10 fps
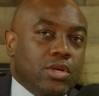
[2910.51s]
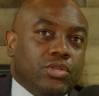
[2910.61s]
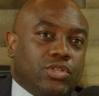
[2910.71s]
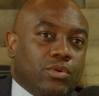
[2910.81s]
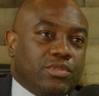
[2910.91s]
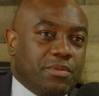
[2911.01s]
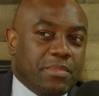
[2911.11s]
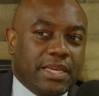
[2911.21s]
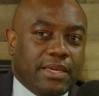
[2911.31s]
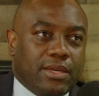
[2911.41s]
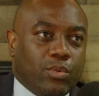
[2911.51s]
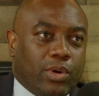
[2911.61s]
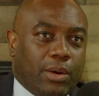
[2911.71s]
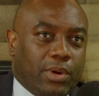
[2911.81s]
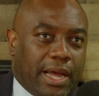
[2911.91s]
So to me,
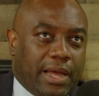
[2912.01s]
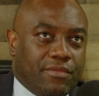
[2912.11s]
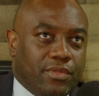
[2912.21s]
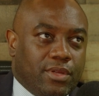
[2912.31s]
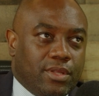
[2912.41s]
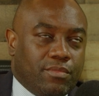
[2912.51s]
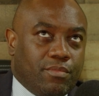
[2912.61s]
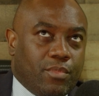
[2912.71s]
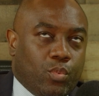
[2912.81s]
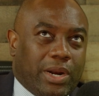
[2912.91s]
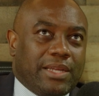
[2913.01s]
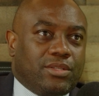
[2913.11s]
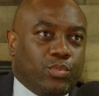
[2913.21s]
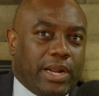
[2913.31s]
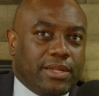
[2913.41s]
what what I what I
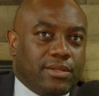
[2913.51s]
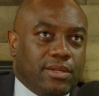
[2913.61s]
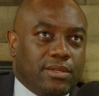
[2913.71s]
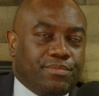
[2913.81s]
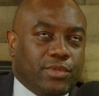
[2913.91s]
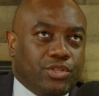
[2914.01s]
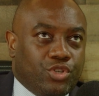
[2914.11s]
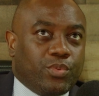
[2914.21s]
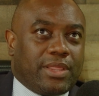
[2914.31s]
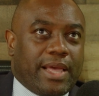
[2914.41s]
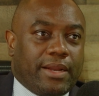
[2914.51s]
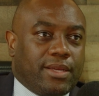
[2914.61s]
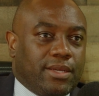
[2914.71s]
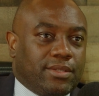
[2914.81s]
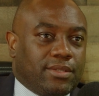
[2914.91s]
what I do with that
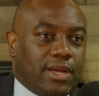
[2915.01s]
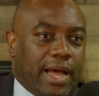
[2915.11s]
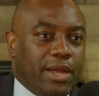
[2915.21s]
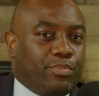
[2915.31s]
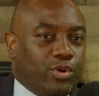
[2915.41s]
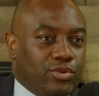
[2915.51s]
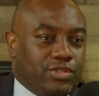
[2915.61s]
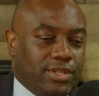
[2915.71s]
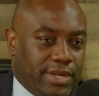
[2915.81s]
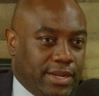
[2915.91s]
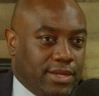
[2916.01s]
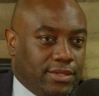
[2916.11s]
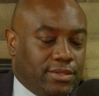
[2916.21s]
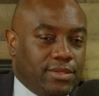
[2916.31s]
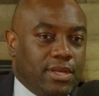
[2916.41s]
is I approach the
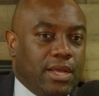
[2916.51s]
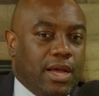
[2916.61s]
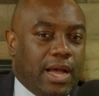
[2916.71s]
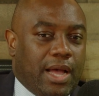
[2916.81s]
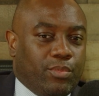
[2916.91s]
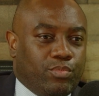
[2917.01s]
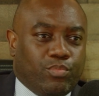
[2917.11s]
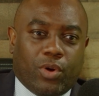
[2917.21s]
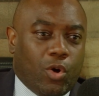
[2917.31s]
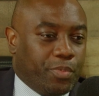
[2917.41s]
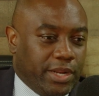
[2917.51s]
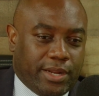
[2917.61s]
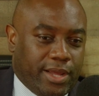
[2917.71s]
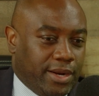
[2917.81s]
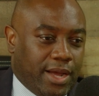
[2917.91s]
tenants uh, open
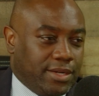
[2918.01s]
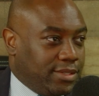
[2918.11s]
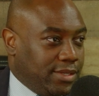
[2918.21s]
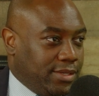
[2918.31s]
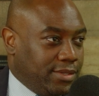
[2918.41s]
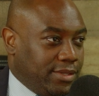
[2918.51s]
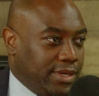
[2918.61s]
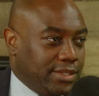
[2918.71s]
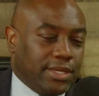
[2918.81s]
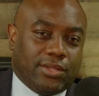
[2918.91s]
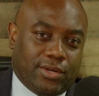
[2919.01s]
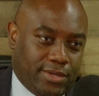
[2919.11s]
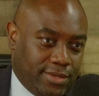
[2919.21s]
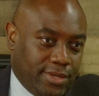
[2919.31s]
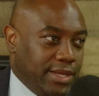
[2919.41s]
and, and honestly mm -hmm. and say, "Look,
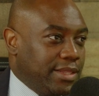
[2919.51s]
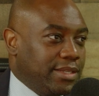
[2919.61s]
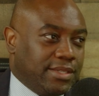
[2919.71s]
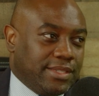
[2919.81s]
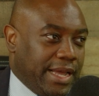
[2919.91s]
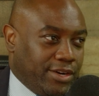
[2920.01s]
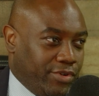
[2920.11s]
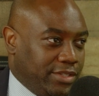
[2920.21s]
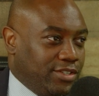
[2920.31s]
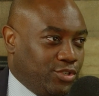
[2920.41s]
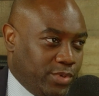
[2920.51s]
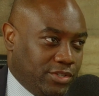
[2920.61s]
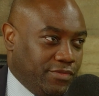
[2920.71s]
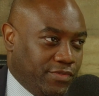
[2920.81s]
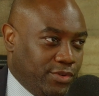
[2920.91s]
this is not a great
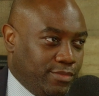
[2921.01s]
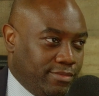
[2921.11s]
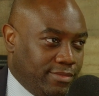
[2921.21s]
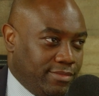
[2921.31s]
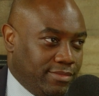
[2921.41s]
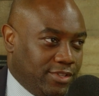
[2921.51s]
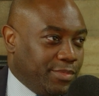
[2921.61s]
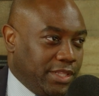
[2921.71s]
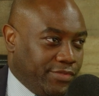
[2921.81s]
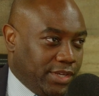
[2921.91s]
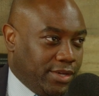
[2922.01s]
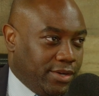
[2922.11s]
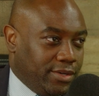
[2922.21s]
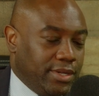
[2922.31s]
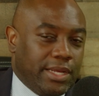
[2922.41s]
situation for you to be living
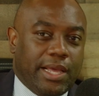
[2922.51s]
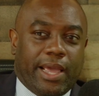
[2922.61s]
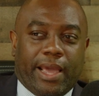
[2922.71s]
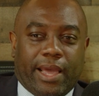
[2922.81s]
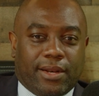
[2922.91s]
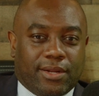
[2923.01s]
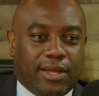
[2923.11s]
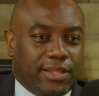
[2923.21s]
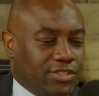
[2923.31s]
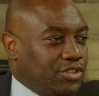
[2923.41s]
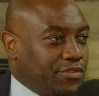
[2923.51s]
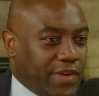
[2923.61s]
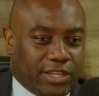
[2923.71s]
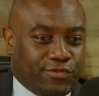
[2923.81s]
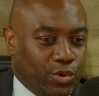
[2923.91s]
here, and let's just
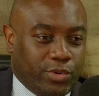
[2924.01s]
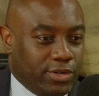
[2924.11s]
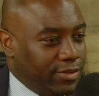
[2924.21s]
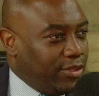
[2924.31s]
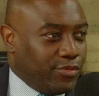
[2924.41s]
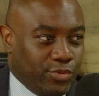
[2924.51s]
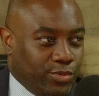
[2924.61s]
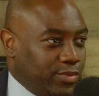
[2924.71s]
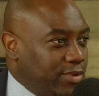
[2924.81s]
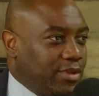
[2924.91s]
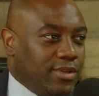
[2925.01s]
fast forward through